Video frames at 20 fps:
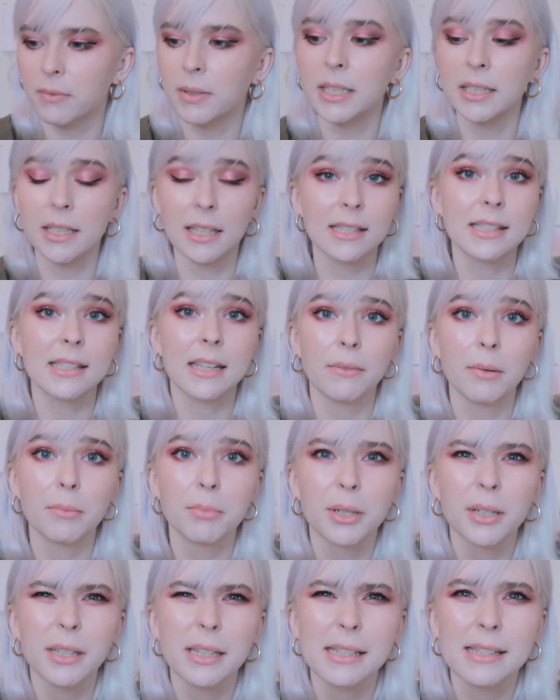yes, 7
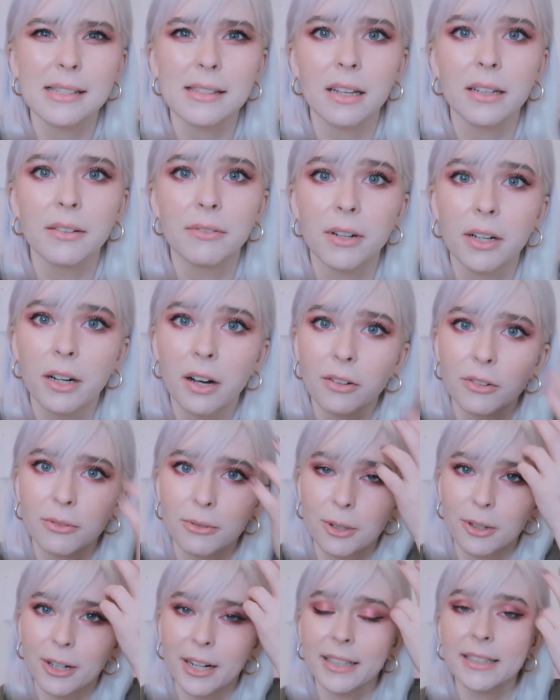products if I
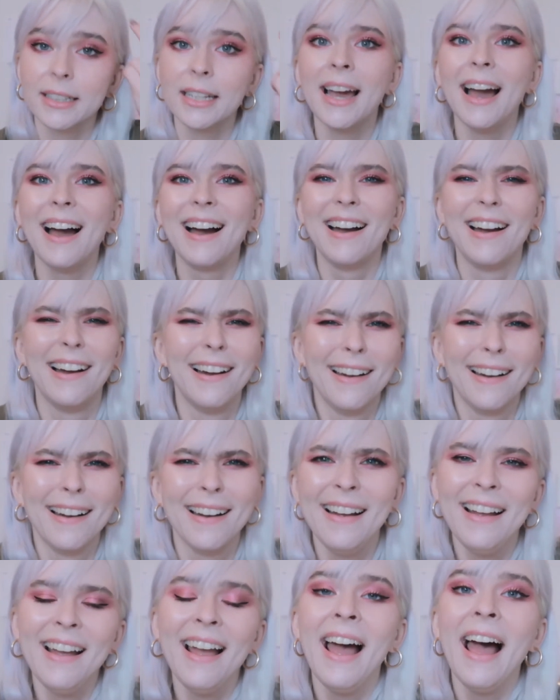count correctly.
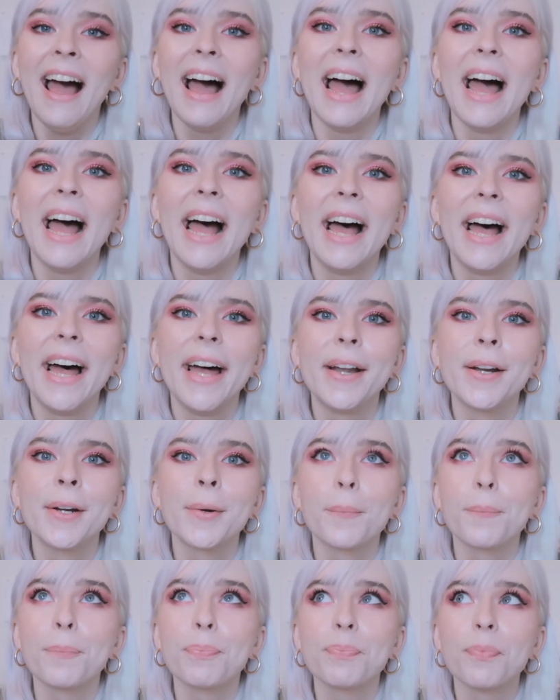
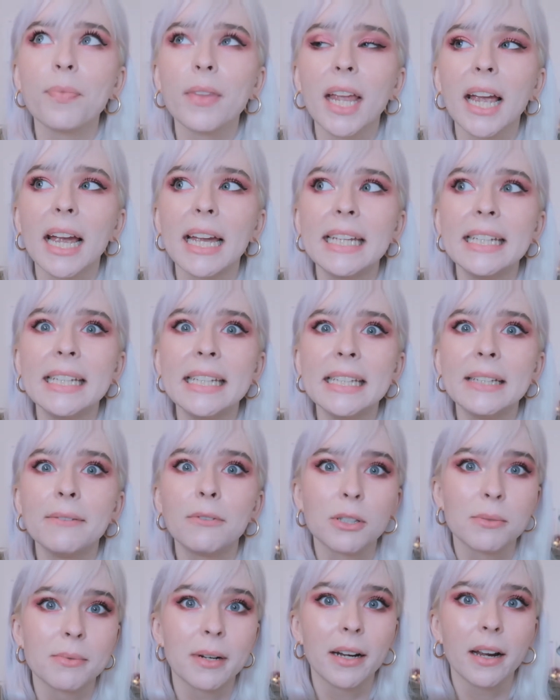And it
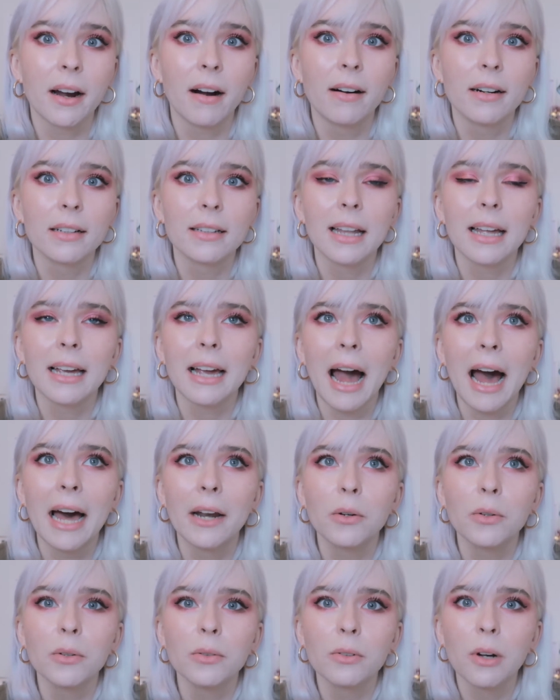was very hard. Like
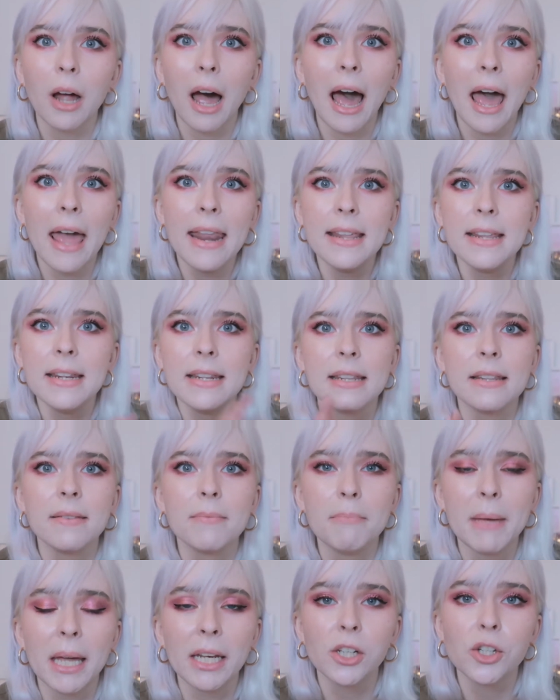I didn't
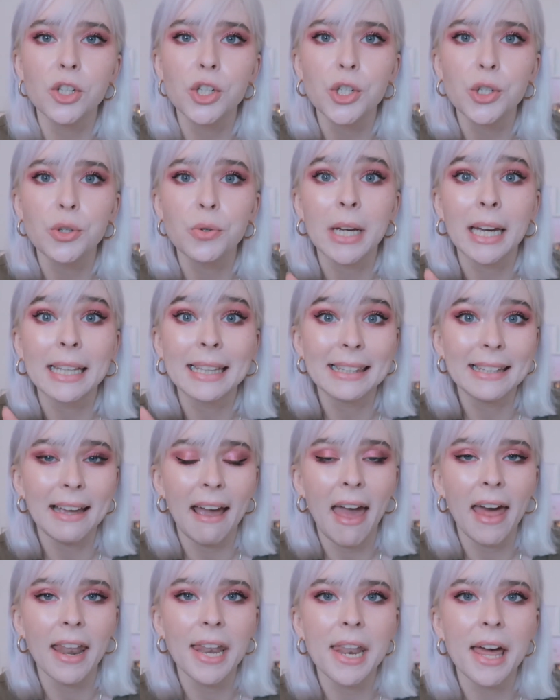manage to get
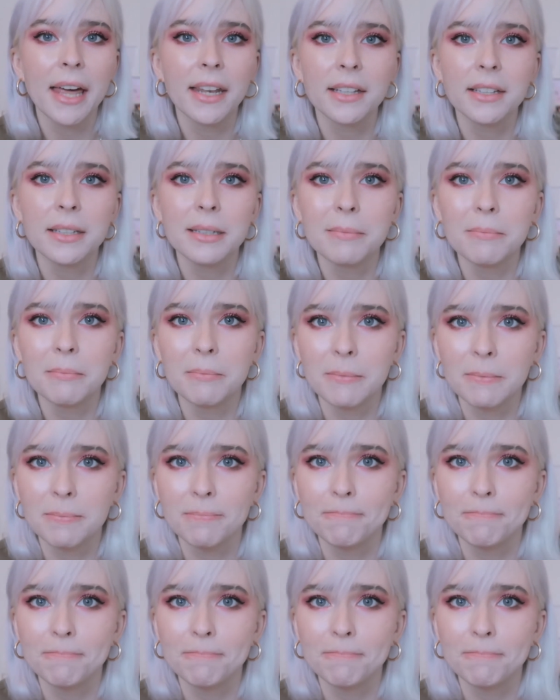10 and I didn't